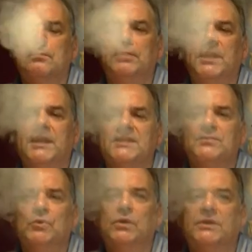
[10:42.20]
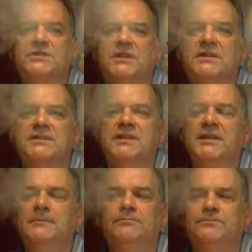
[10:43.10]
Plenty of smoke, as you can
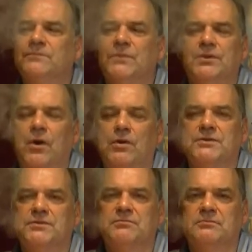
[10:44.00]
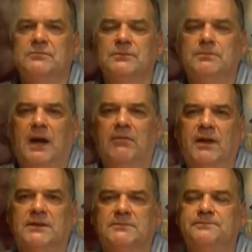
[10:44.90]
see. It draws
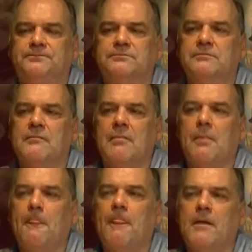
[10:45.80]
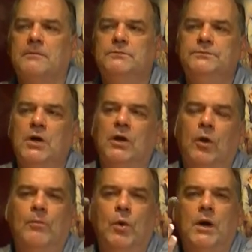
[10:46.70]
perfect. Not a
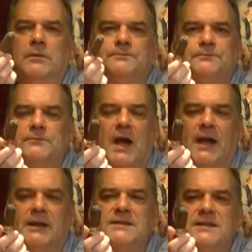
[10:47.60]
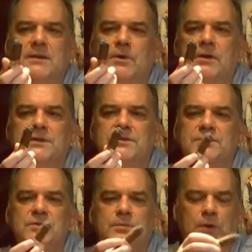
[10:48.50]
lot more that I can say about it, so
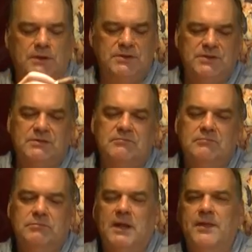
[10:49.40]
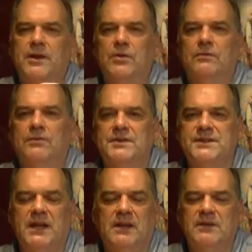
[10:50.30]
there's no point in just blethering on for the
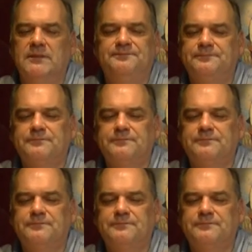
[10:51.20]
sake of it.